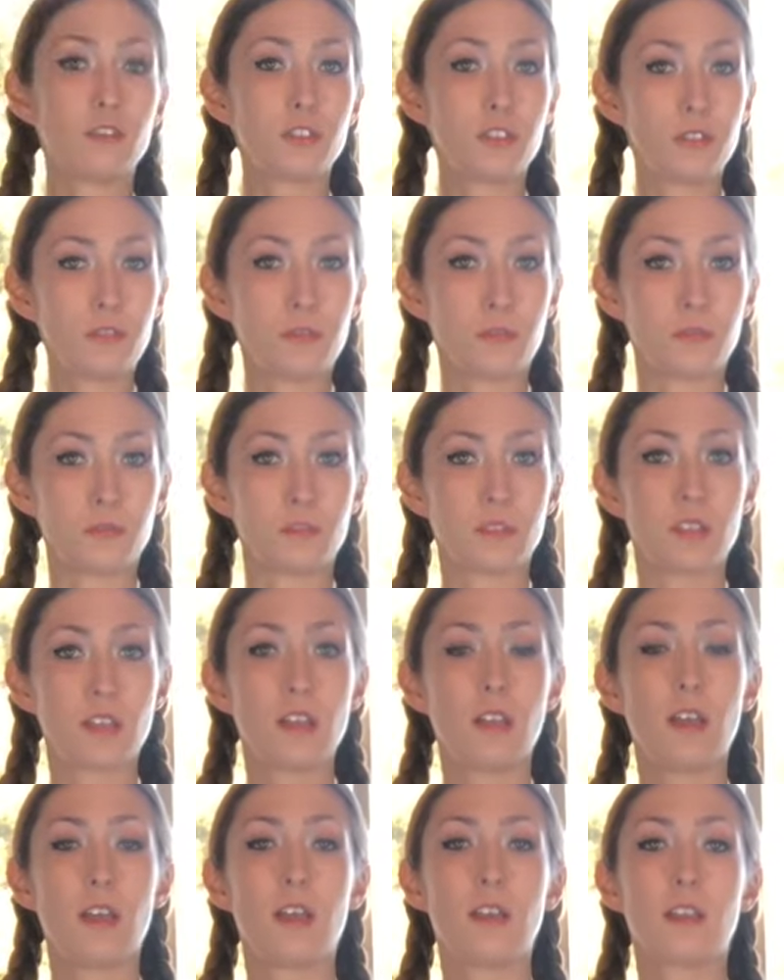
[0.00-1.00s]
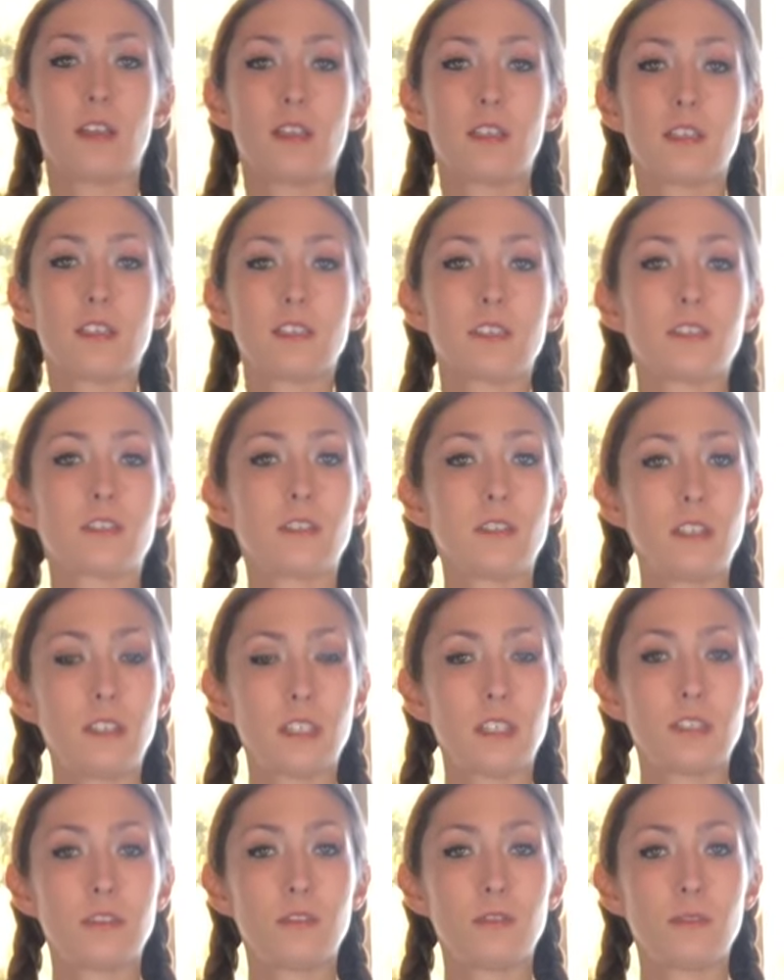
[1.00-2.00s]
shoes, that it is a good
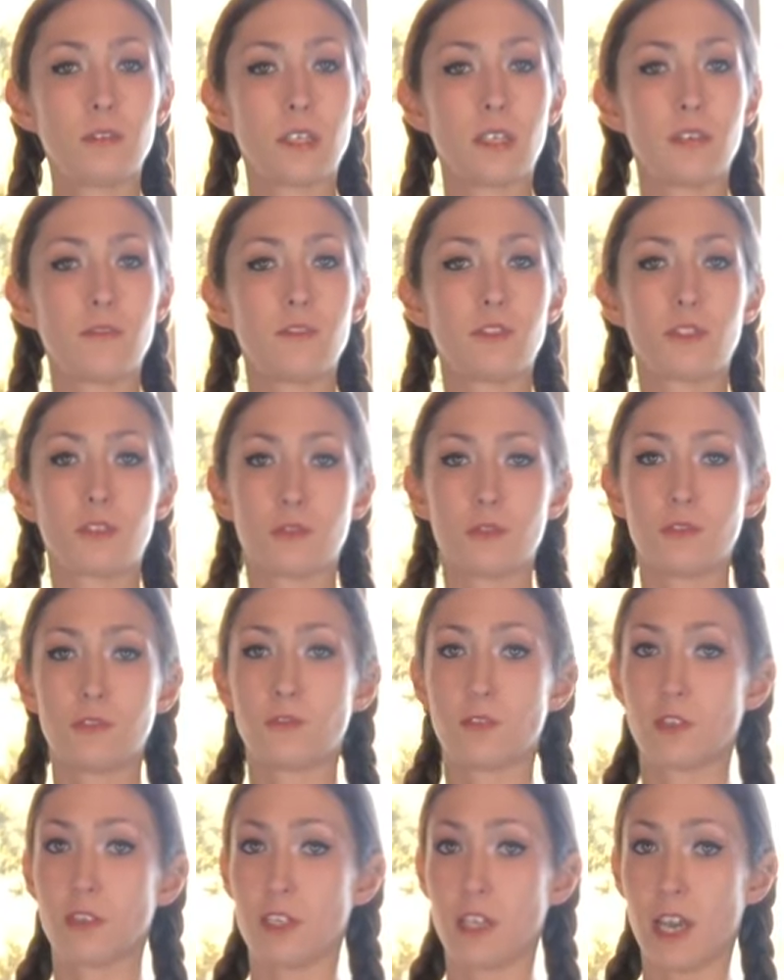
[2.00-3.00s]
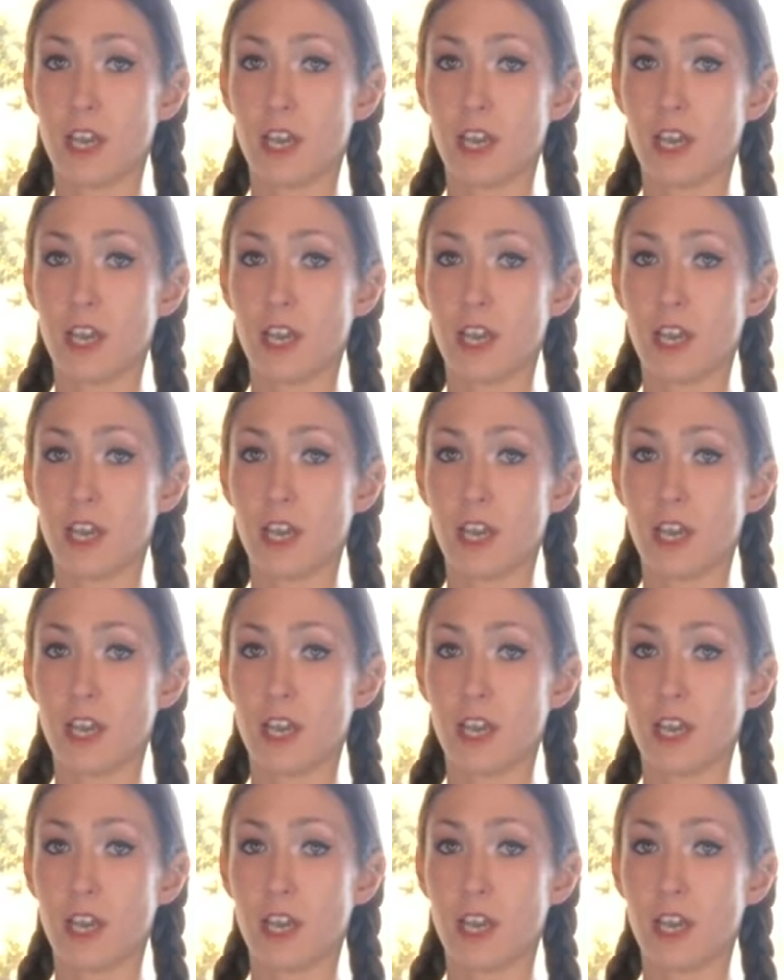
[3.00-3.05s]
thing to leave shoes for the